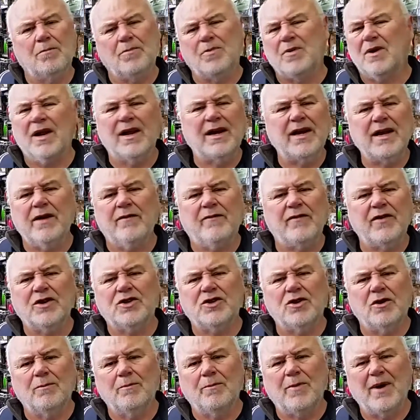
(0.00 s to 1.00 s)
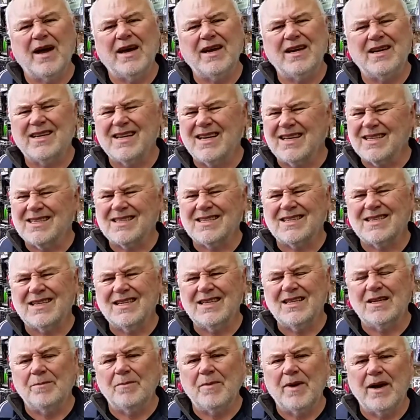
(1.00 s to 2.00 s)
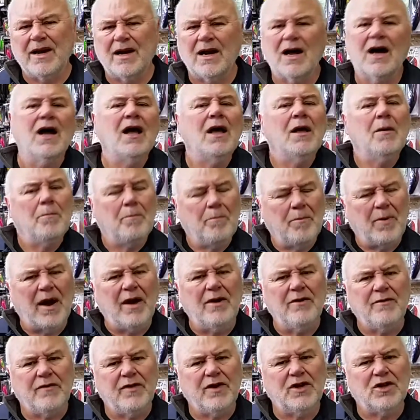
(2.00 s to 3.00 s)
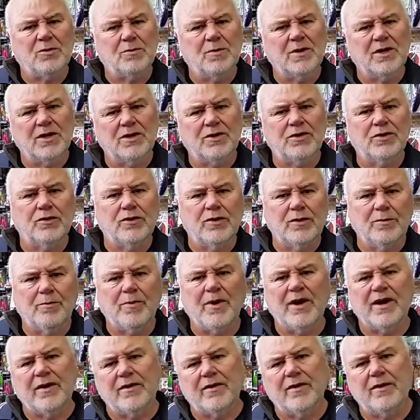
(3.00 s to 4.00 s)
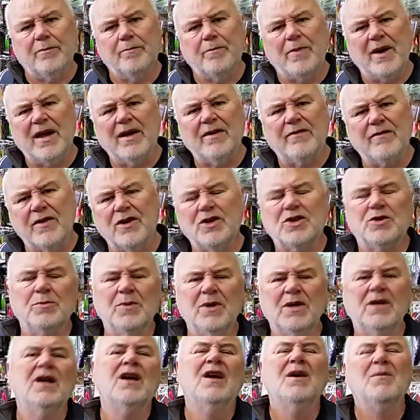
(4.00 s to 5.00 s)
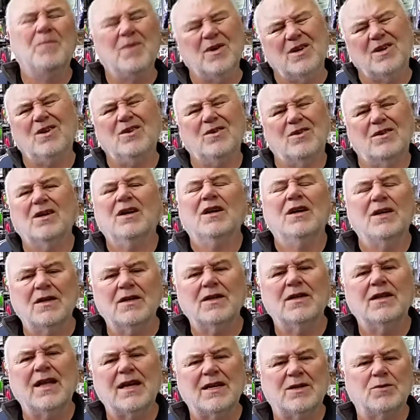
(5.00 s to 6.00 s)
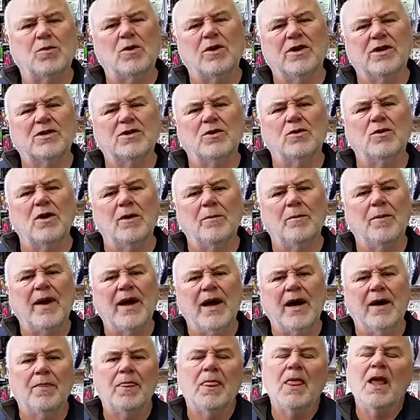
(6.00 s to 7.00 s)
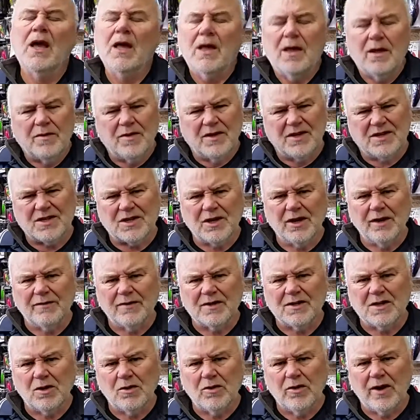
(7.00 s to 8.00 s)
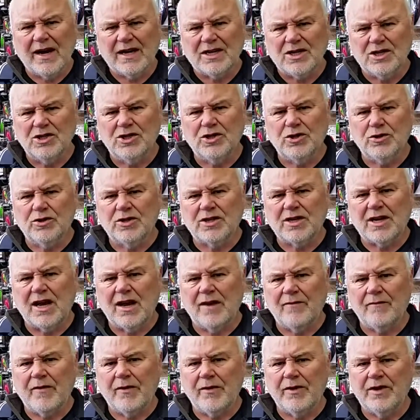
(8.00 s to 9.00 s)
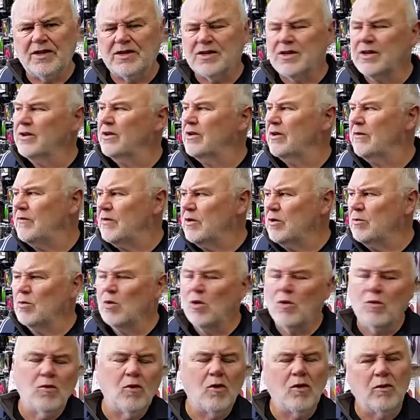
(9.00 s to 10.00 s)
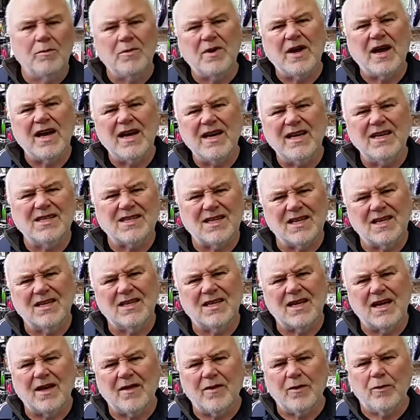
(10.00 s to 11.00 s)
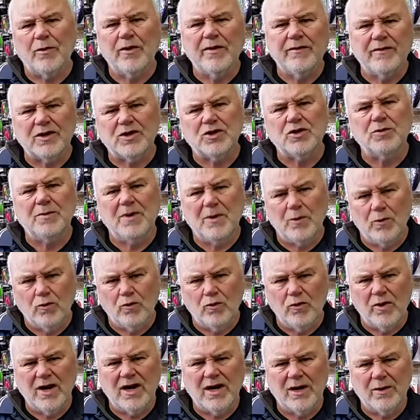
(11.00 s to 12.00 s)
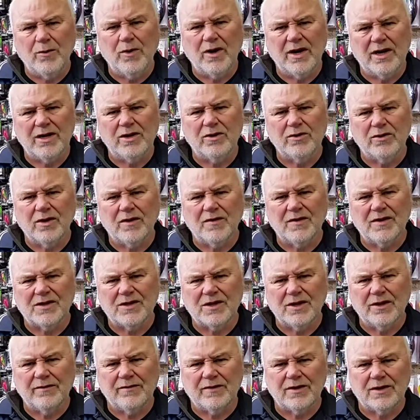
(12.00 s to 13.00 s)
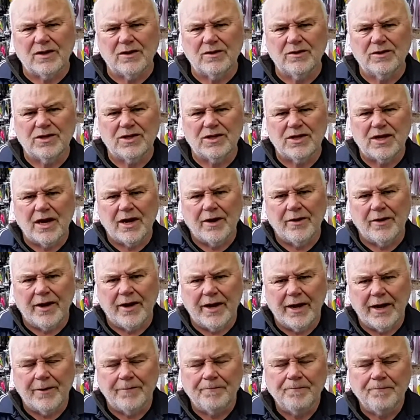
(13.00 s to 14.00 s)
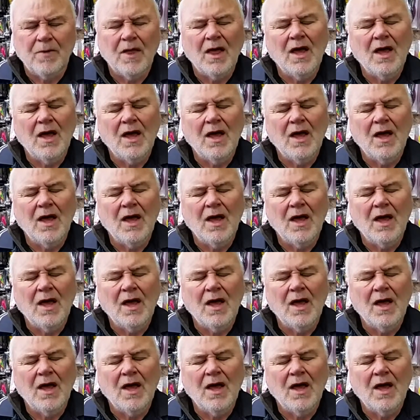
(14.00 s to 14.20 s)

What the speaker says: plenty of fish on bait, doesn't seem to matter. Boat fishermen are doing better than bank fishermen, but look, that's what it's all about. The surface lure action should start very soon, a few more warm days, and the river should be really, really good on the surface lure scenario.